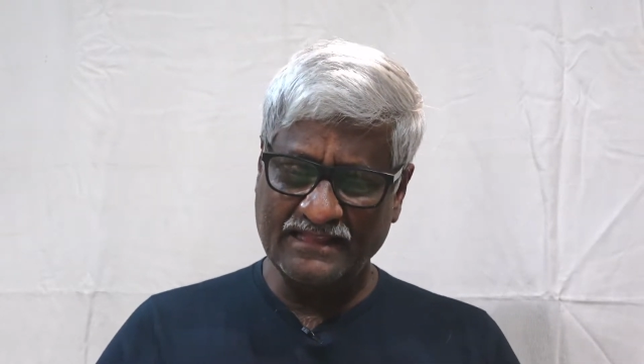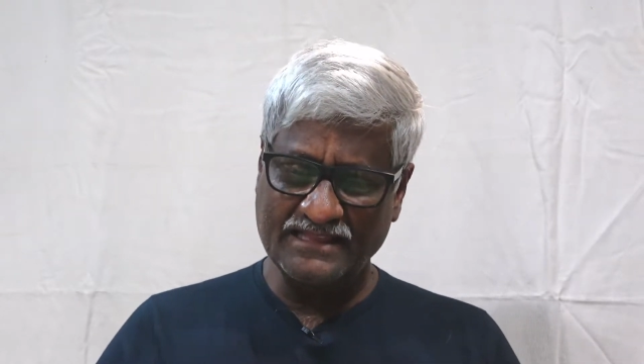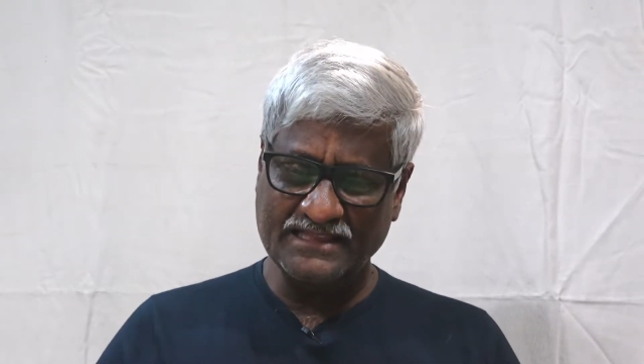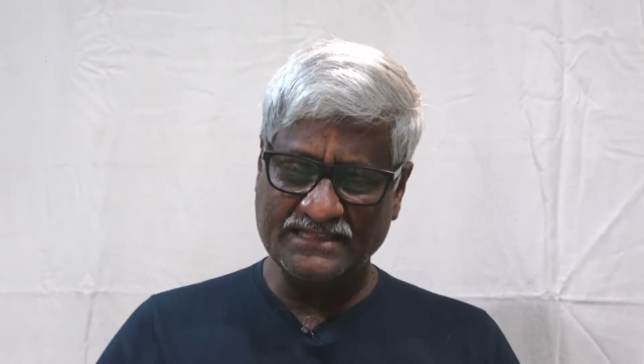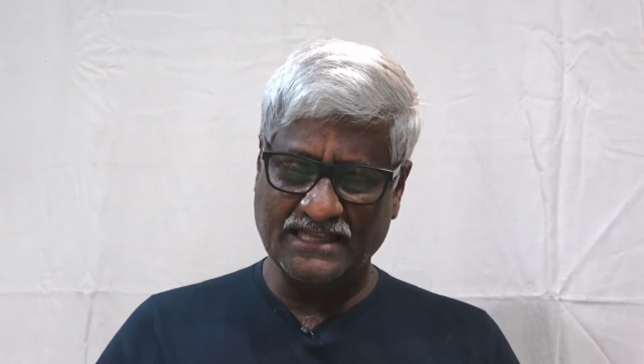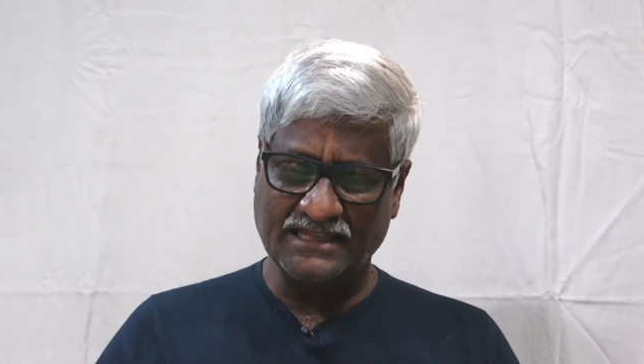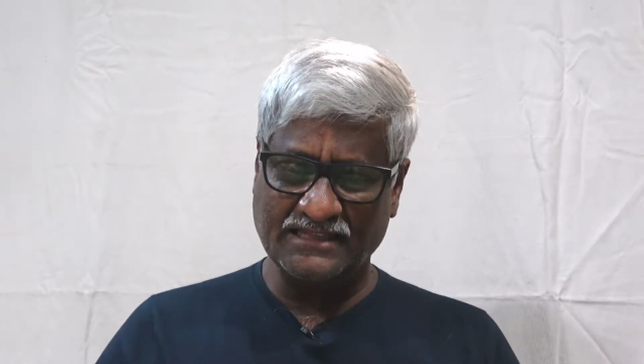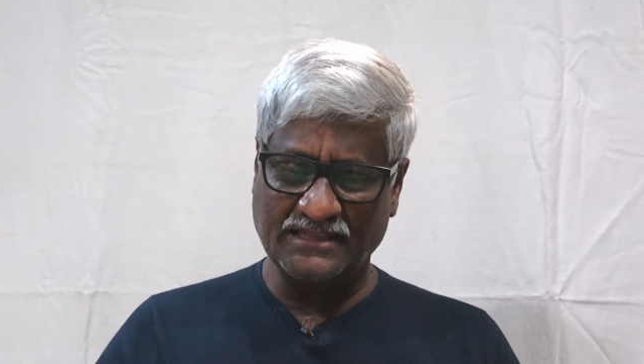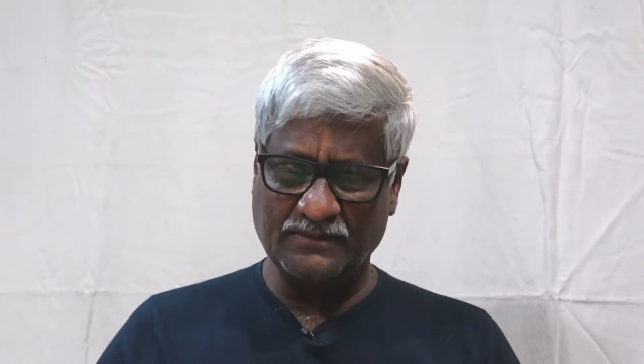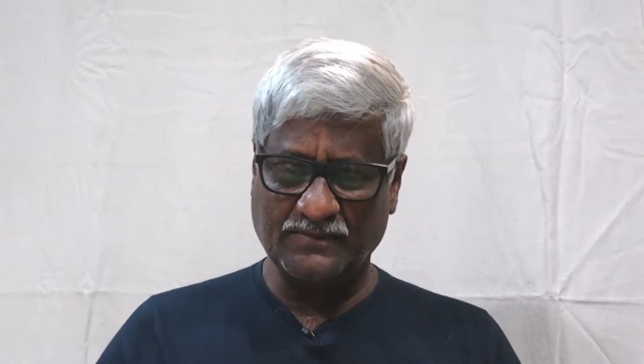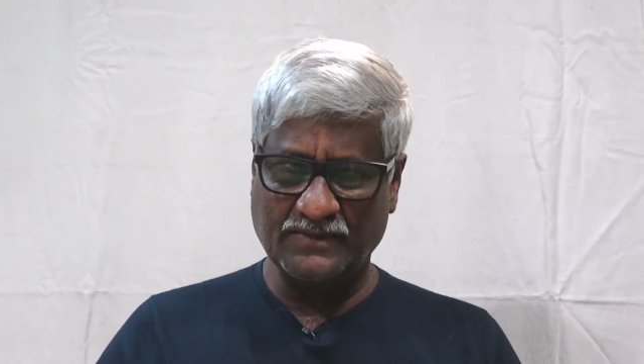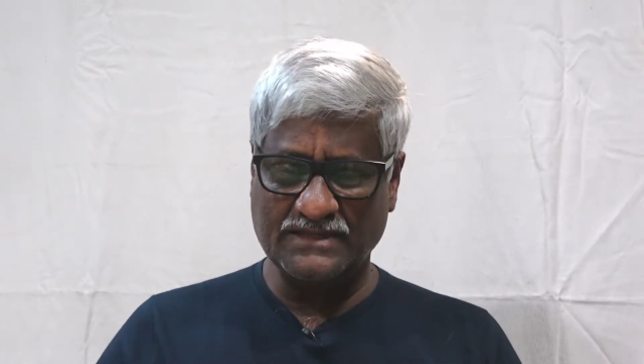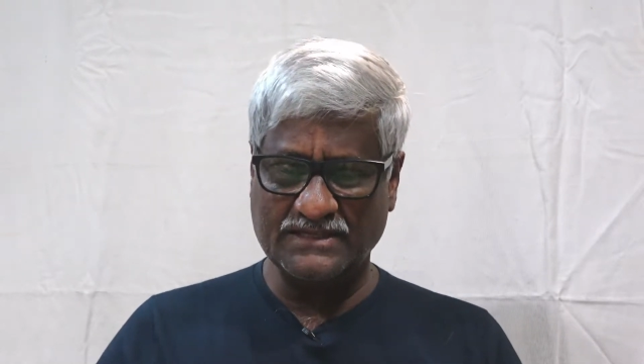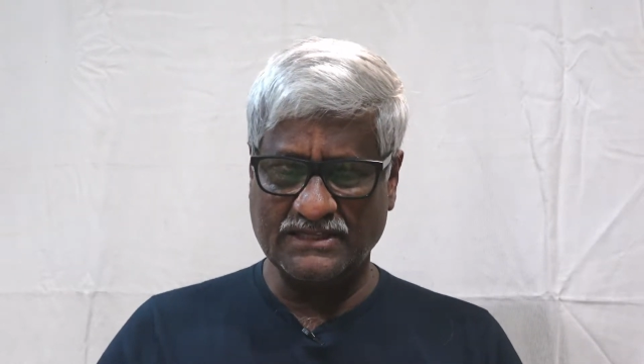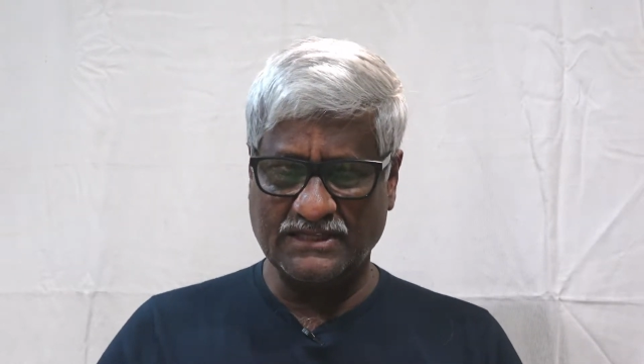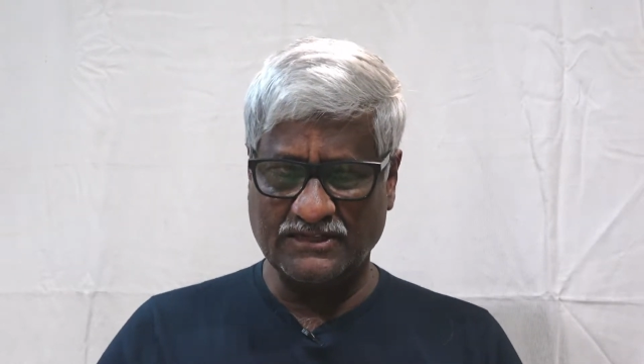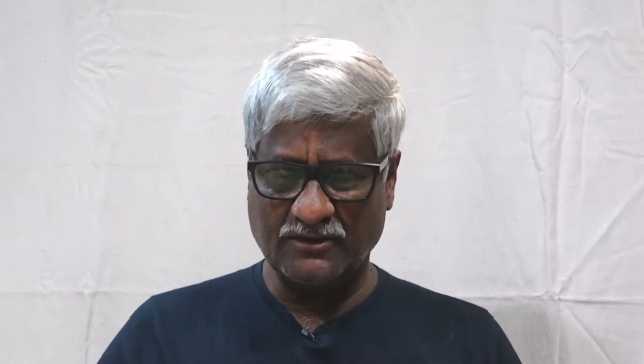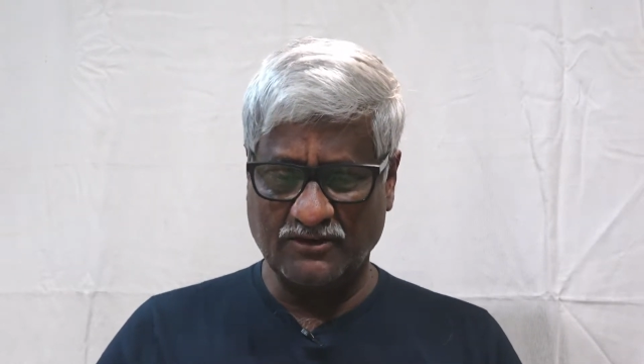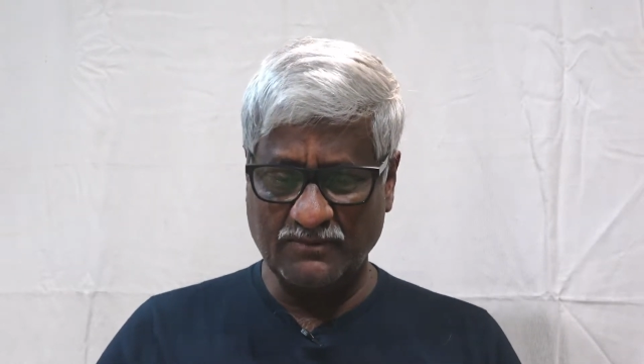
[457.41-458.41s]
this other
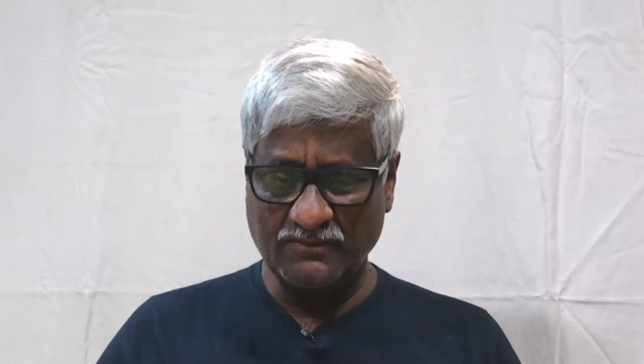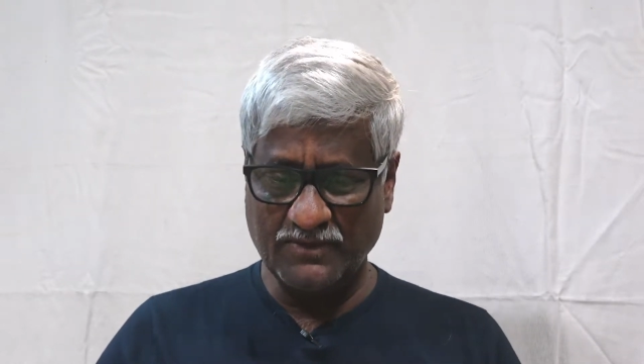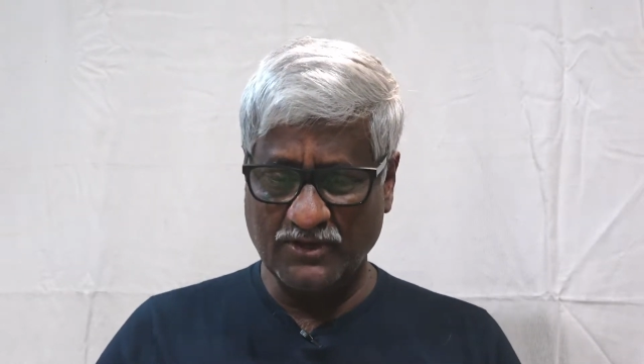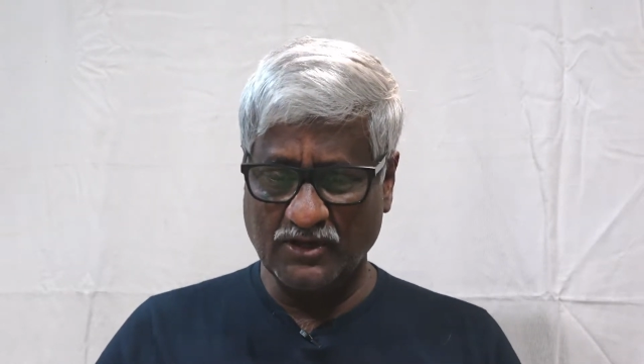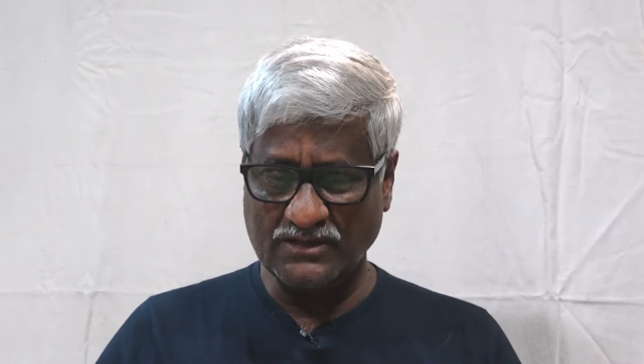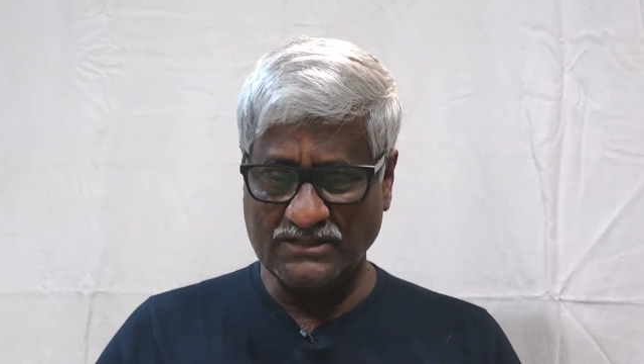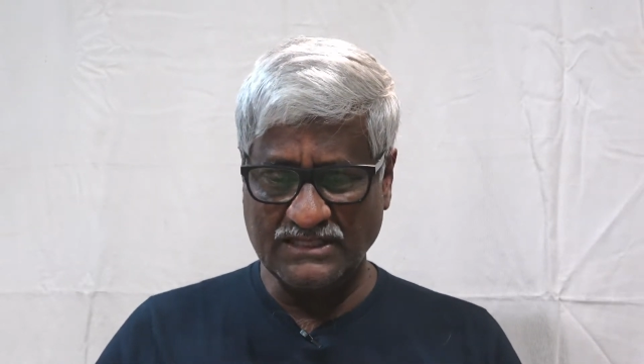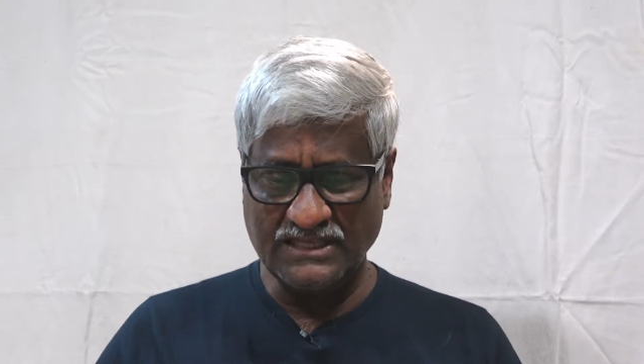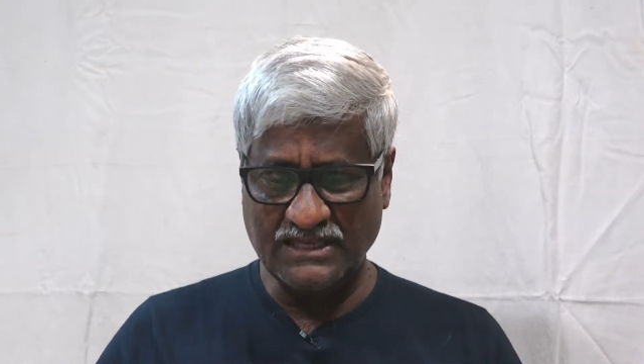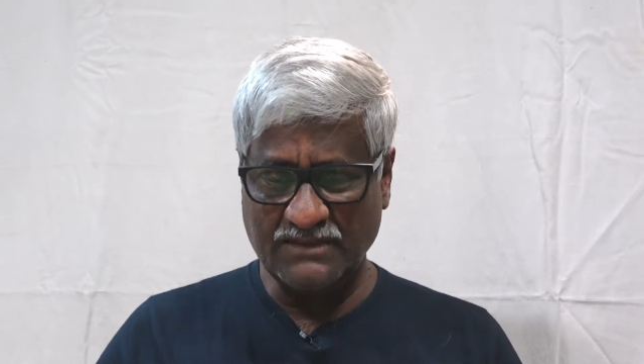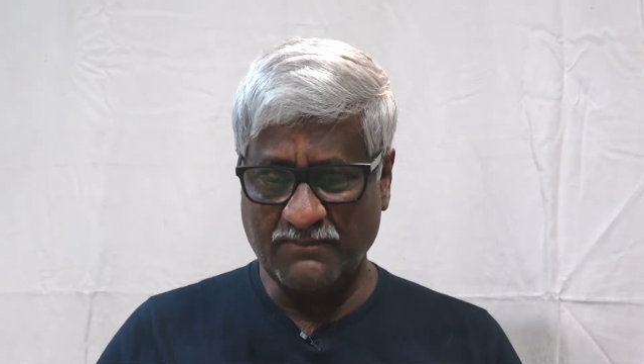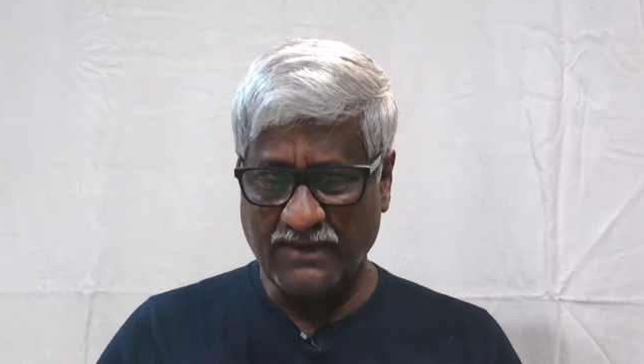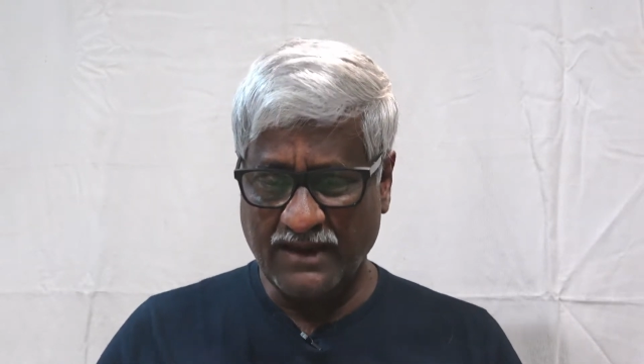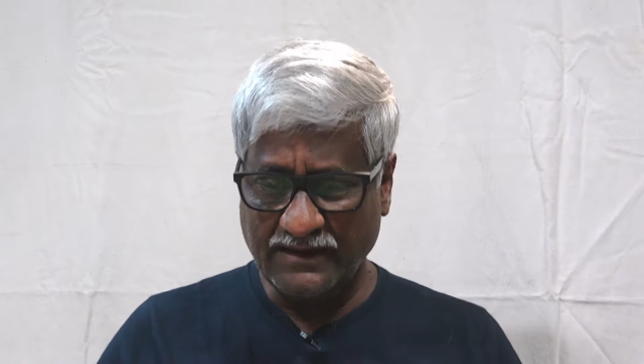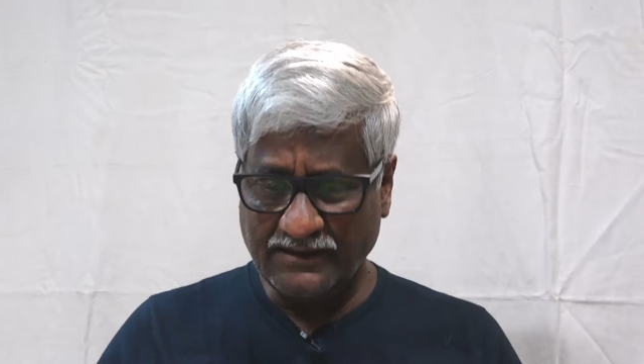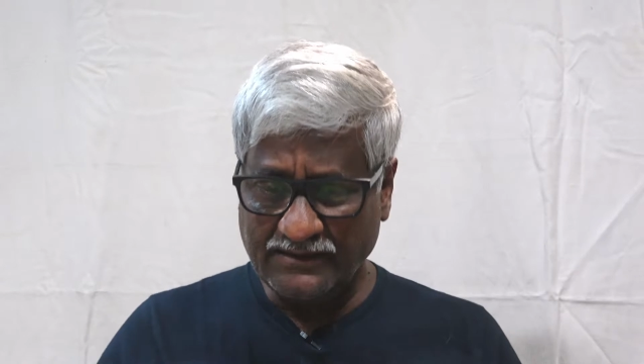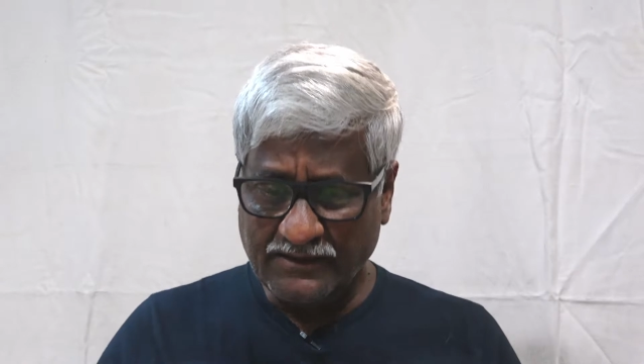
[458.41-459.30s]
person out because he may